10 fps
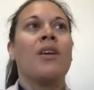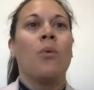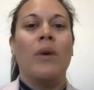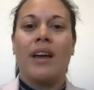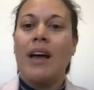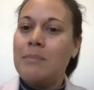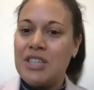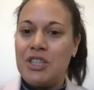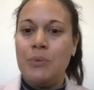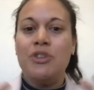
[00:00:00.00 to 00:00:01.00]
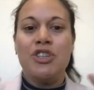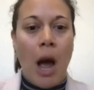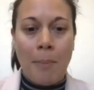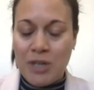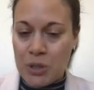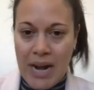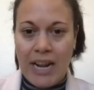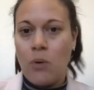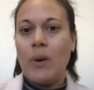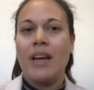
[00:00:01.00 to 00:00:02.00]
when it comes to job
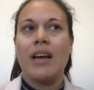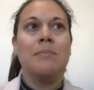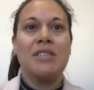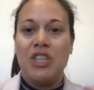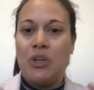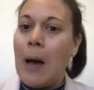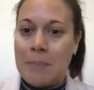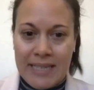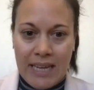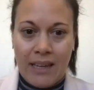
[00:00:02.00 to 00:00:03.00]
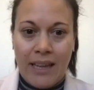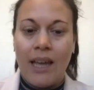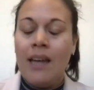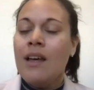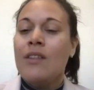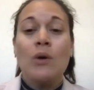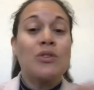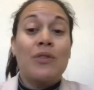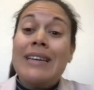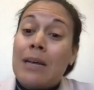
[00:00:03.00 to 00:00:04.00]
training, when it comes to upskilling, those
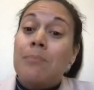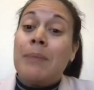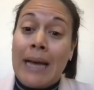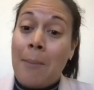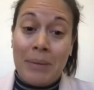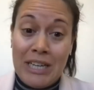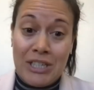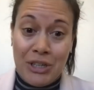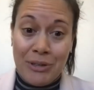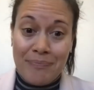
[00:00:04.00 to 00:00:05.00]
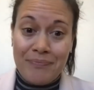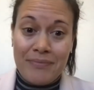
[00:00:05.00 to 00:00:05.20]
are things that big companies do,